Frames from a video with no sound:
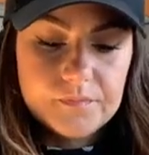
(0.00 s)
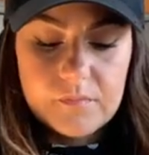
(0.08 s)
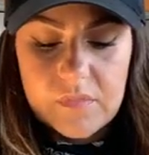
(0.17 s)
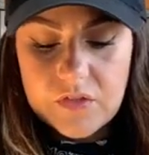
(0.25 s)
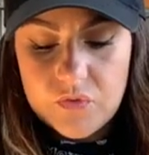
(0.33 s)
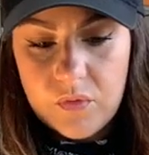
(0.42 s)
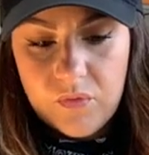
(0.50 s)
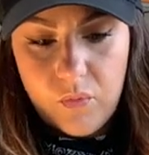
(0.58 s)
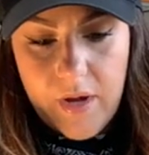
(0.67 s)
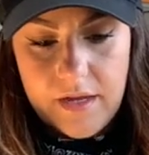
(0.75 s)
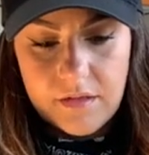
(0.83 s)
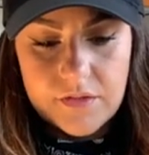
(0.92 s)
swivel
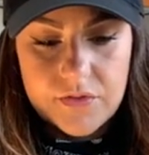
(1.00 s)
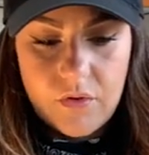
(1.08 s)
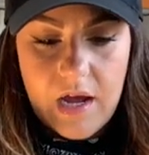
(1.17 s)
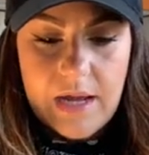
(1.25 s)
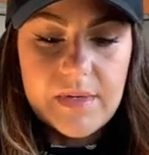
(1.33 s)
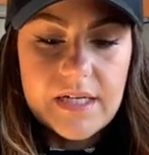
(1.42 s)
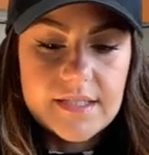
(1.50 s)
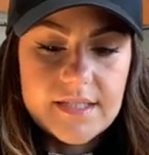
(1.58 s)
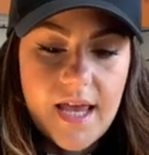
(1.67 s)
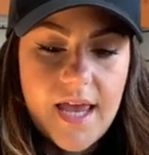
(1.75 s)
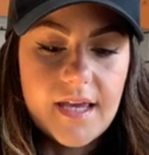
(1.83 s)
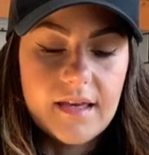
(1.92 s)
ring. So I'm gonna
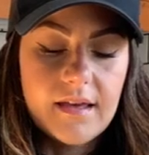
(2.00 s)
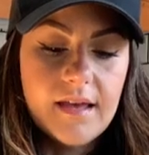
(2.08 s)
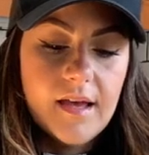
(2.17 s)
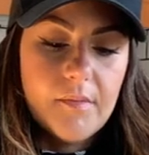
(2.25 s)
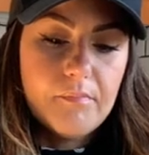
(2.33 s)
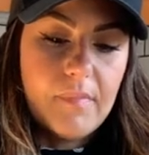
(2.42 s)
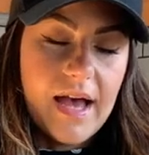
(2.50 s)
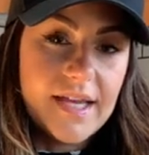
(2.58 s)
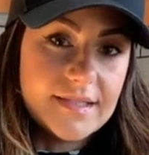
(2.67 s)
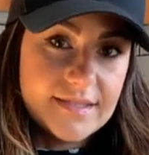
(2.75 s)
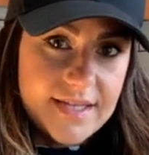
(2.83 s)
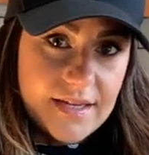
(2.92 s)
take my
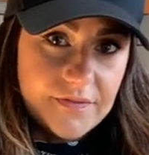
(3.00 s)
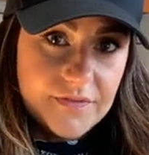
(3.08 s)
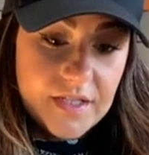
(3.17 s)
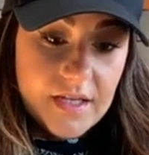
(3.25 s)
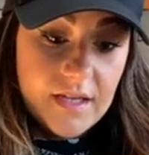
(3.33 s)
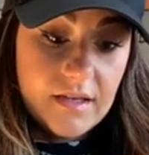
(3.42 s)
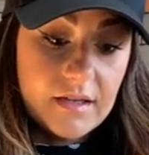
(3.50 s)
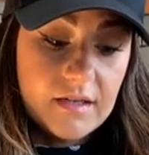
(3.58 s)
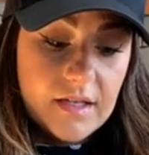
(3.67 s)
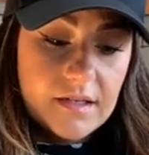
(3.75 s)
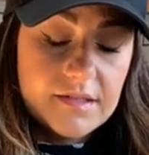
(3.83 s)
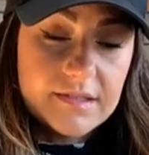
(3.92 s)
safety
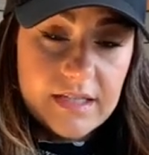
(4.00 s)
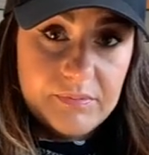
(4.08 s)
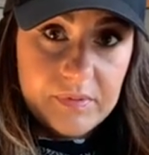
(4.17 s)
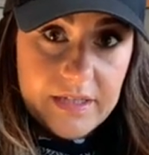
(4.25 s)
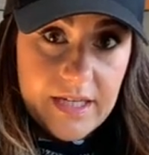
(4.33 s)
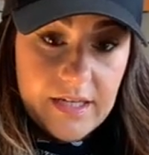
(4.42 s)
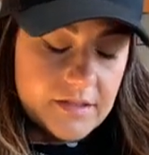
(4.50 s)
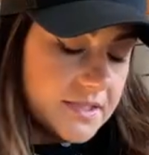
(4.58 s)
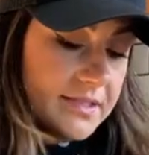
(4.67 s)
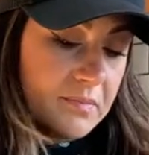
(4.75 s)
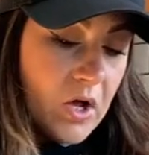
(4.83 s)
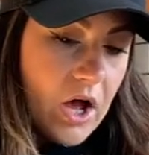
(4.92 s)
slip
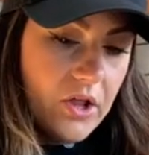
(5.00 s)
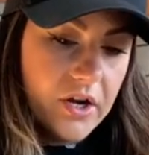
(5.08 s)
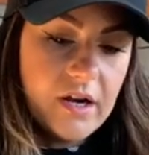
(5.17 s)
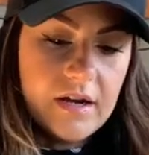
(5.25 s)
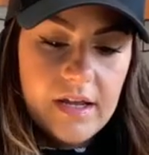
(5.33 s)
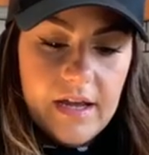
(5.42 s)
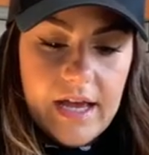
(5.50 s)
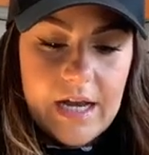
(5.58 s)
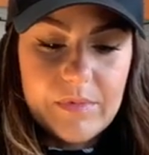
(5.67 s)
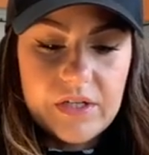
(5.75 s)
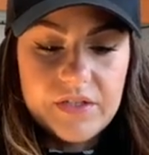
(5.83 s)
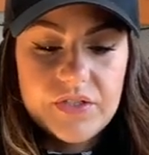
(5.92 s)
collar, and
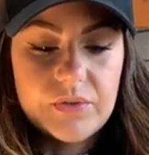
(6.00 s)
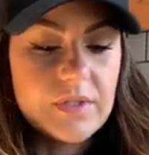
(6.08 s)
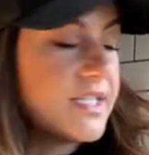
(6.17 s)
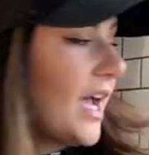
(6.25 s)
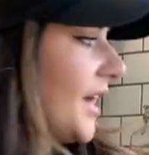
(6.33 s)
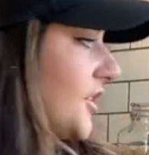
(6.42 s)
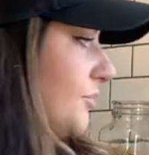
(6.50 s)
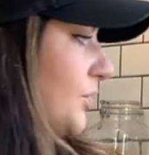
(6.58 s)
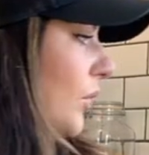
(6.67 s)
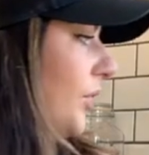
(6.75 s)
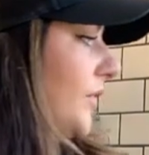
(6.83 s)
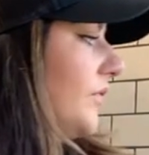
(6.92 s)
I'm going to attach
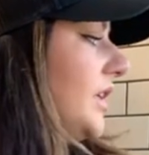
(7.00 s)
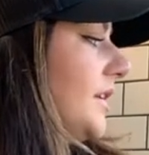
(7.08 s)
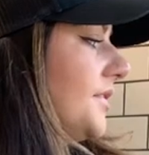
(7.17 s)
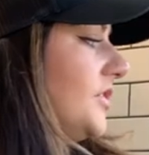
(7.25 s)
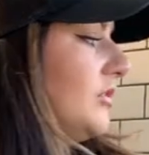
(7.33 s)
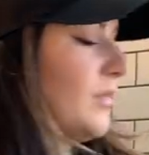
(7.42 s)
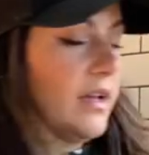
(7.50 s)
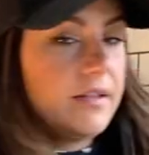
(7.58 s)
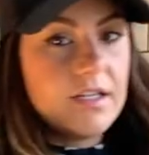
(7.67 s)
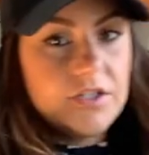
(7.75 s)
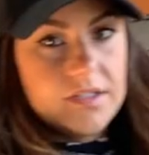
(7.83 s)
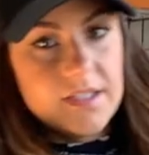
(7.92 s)
both of these to my
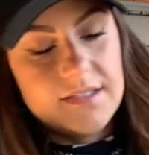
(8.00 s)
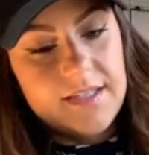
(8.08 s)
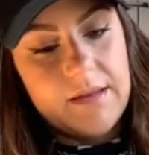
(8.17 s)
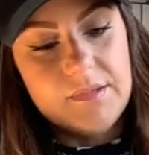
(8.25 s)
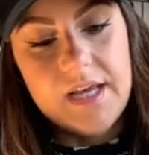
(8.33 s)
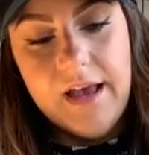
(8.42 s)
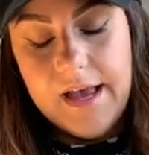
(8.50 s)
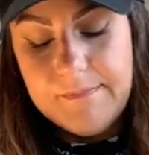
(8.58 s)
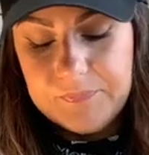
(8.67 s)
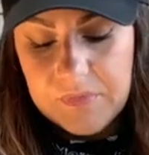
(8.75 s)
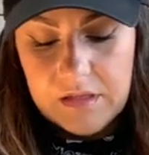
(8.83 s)
leash at the same time.